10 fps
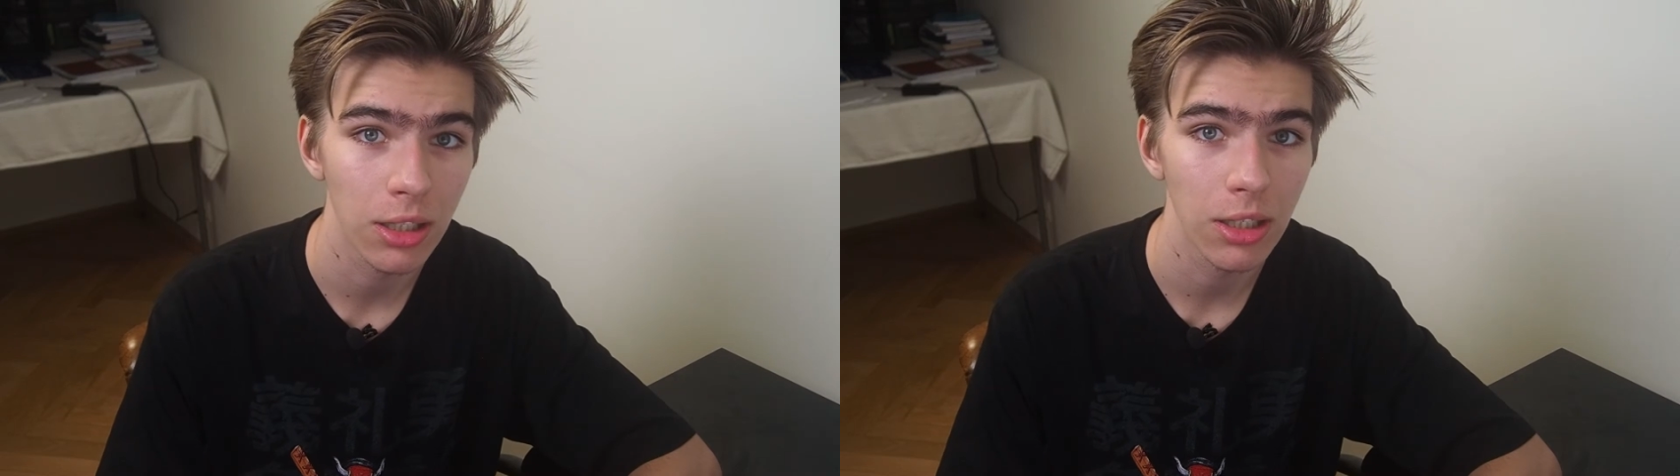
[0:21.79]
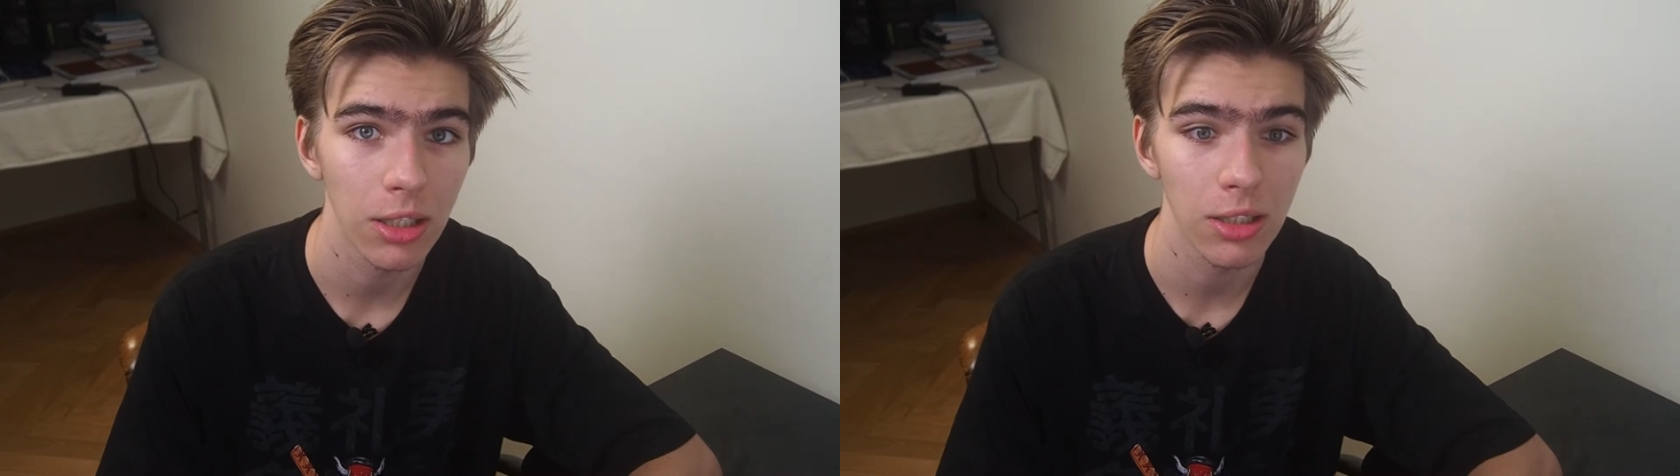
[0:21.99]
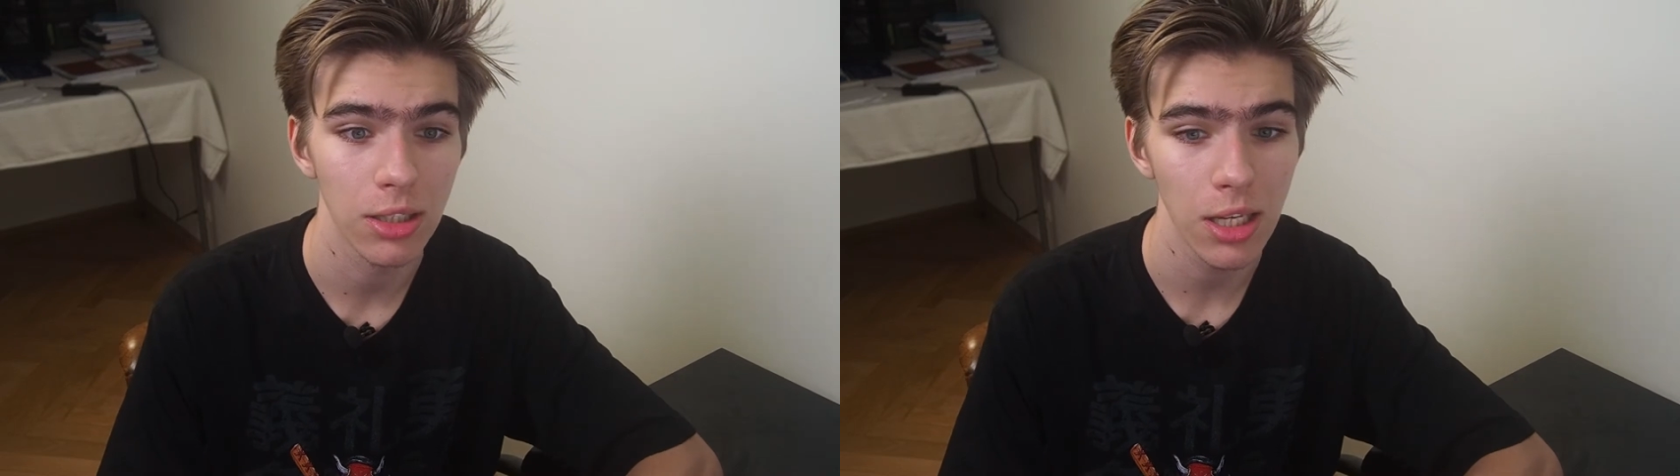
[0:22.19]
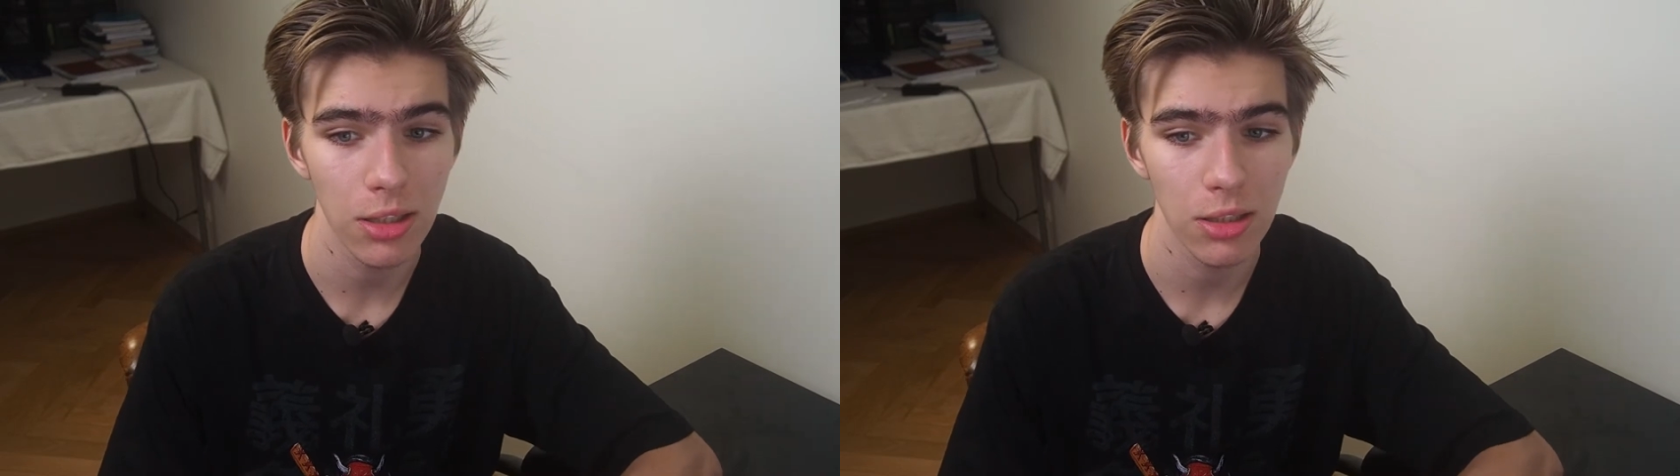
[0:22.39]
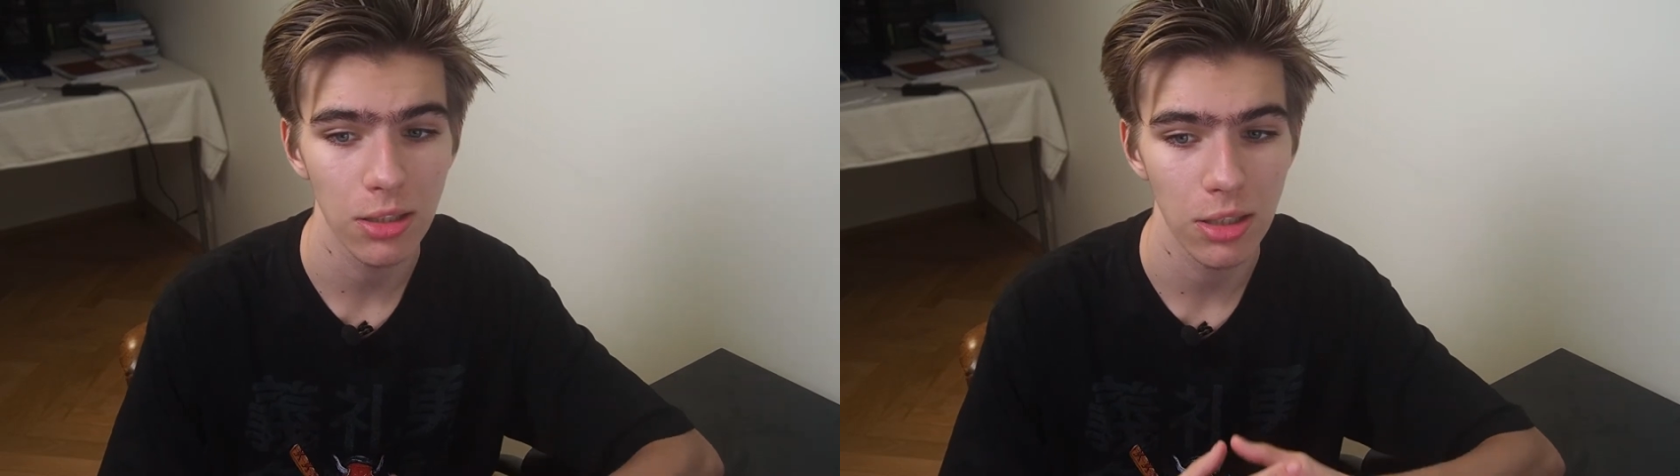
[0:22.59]
is
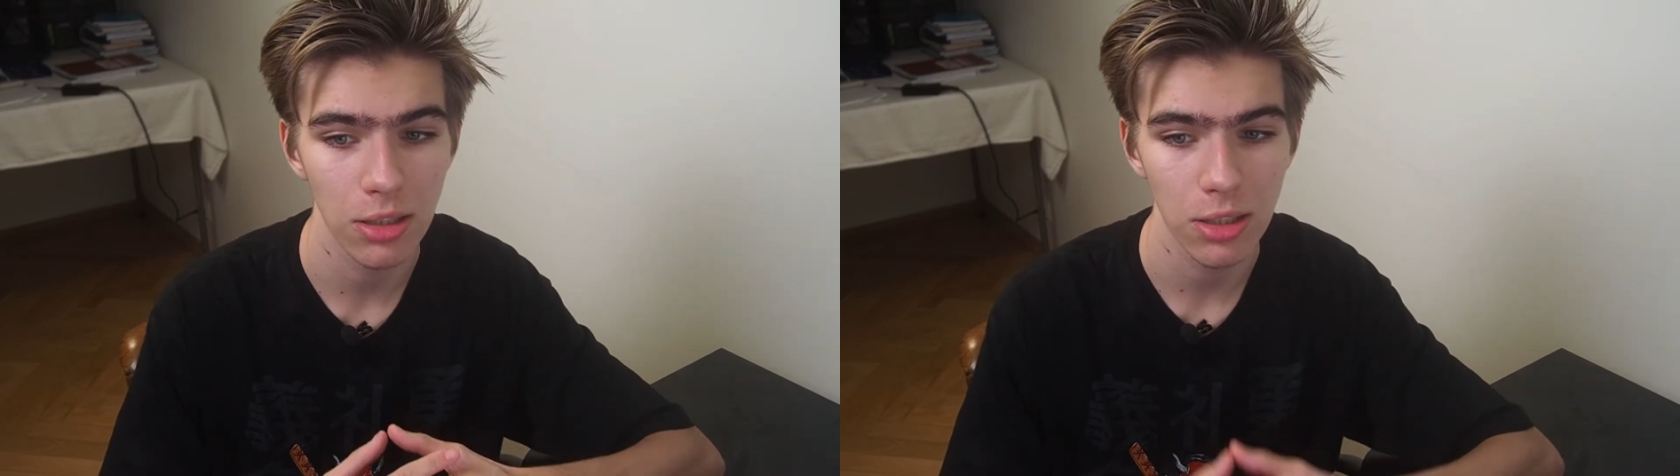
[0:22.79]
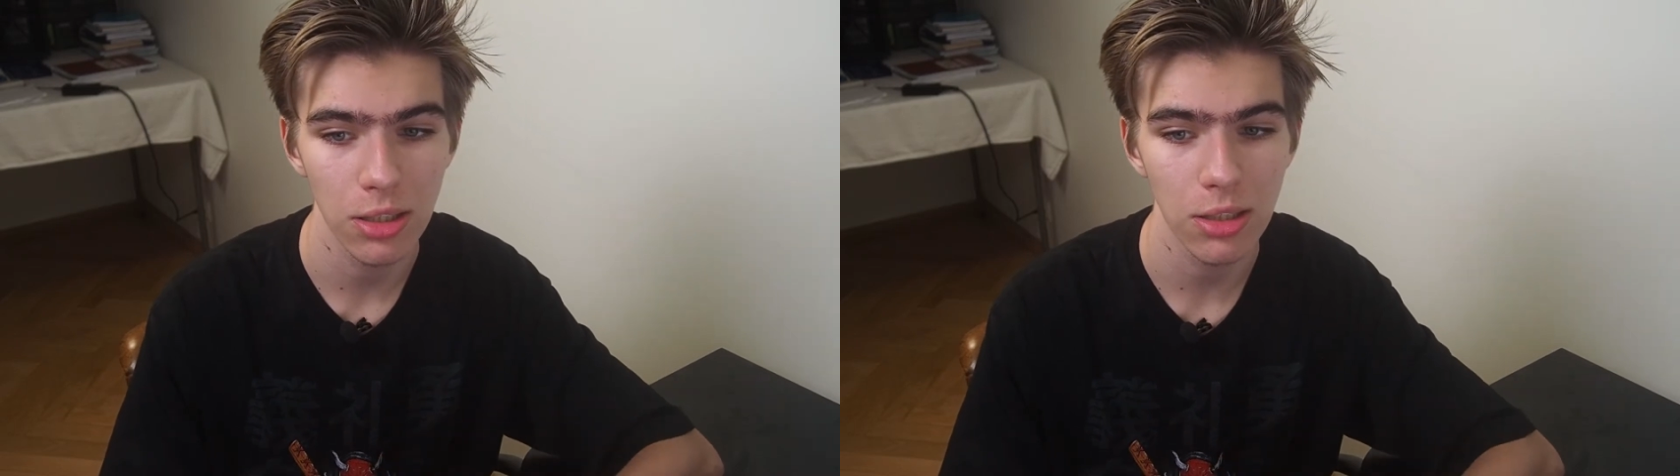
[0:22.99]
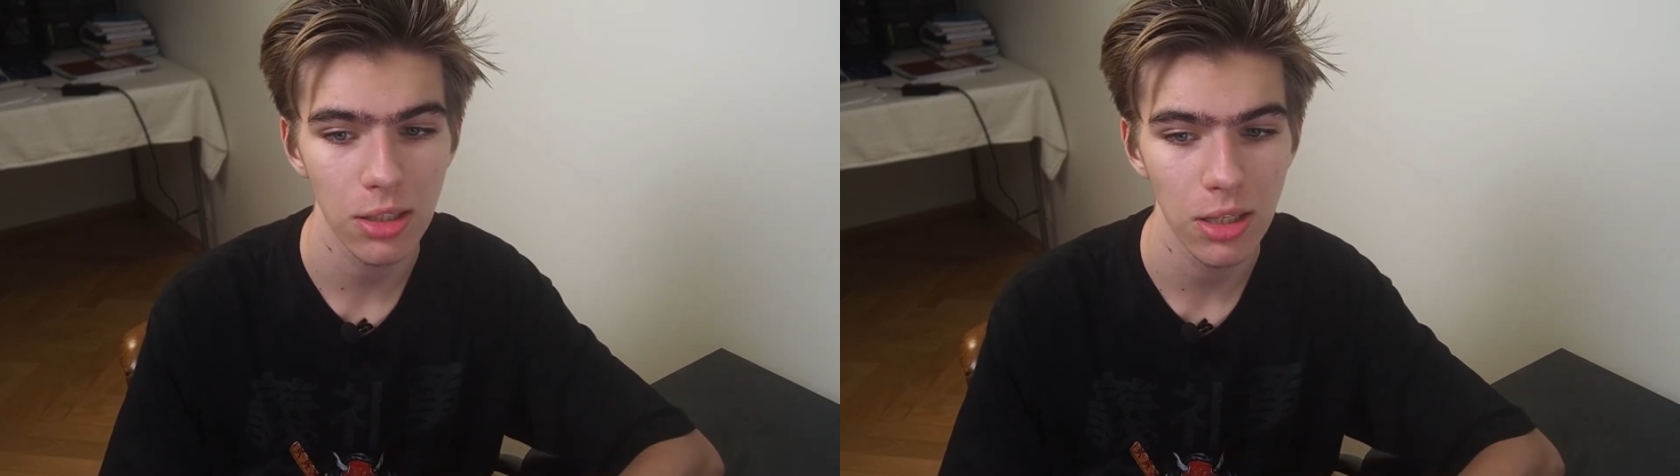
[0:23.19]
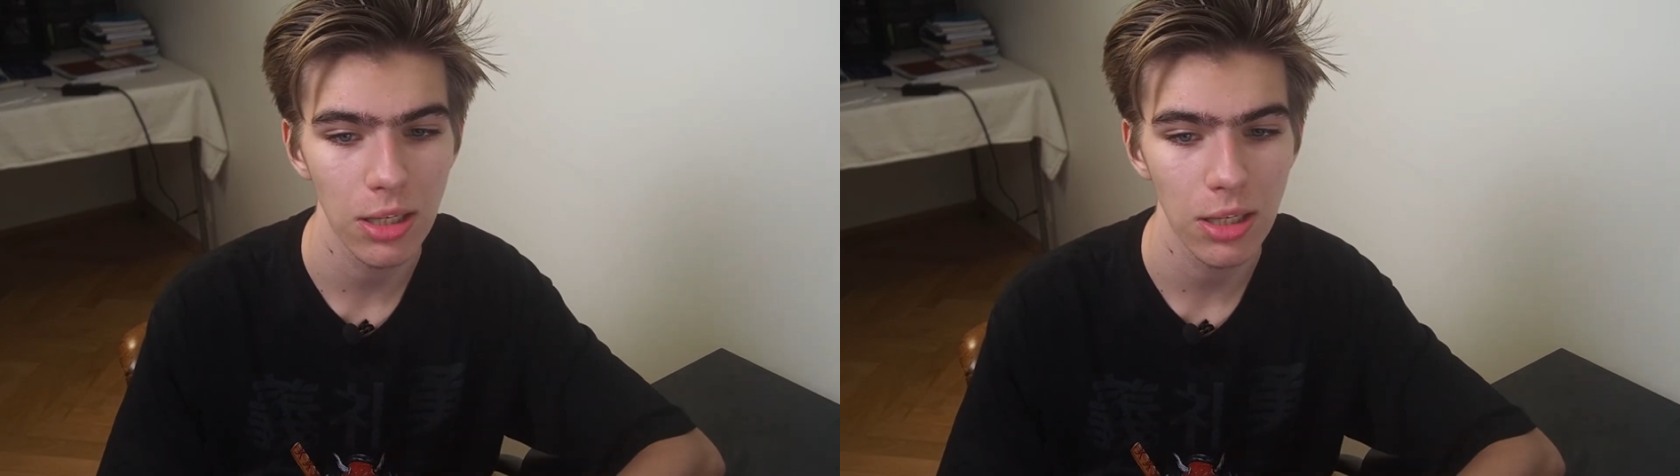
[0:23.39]
that the city